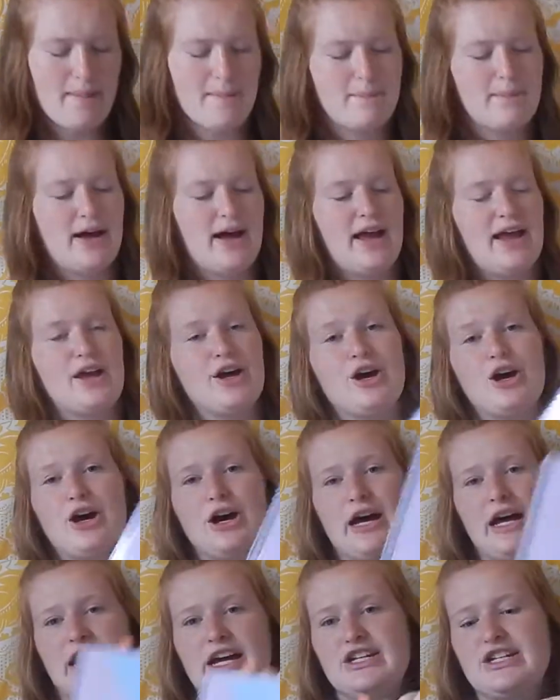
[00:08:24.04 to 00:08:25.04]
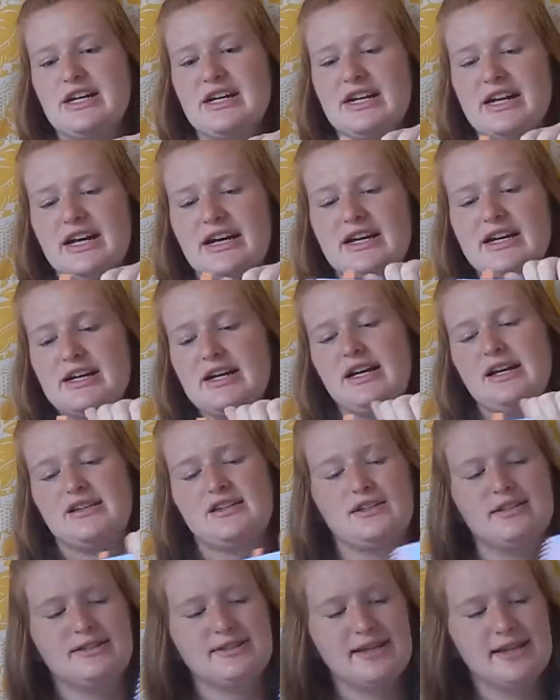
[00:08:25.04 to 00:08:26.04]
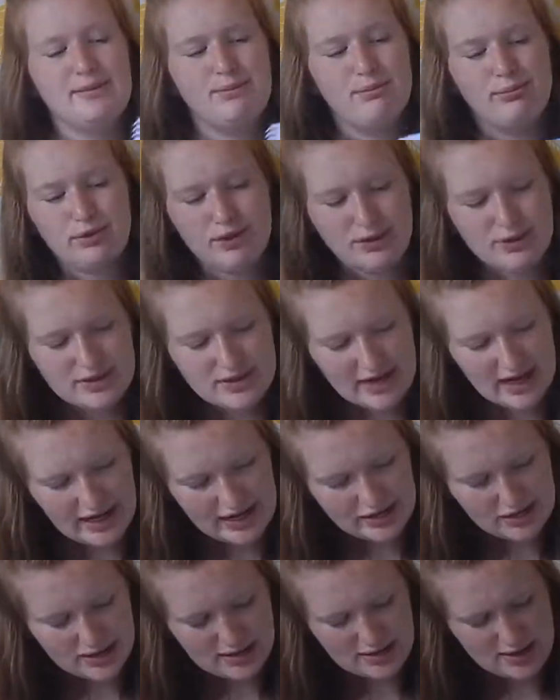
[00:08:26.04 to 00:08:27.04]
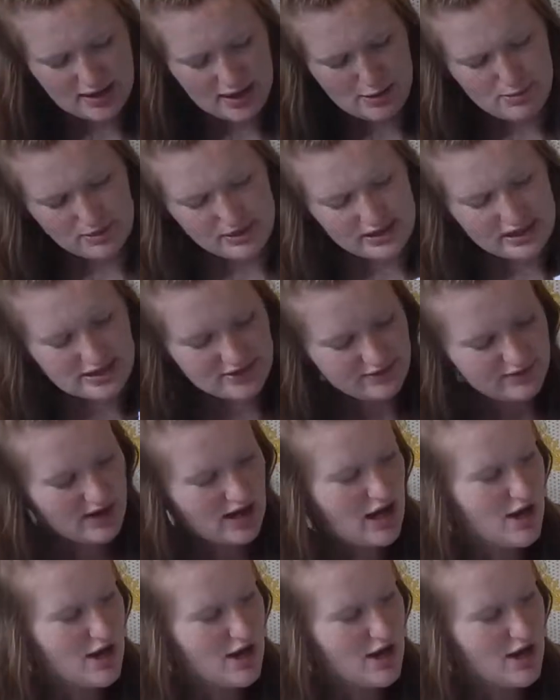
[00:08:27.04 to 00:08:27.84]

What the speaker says: my agenda. So this is a blue sky agenda, I believe.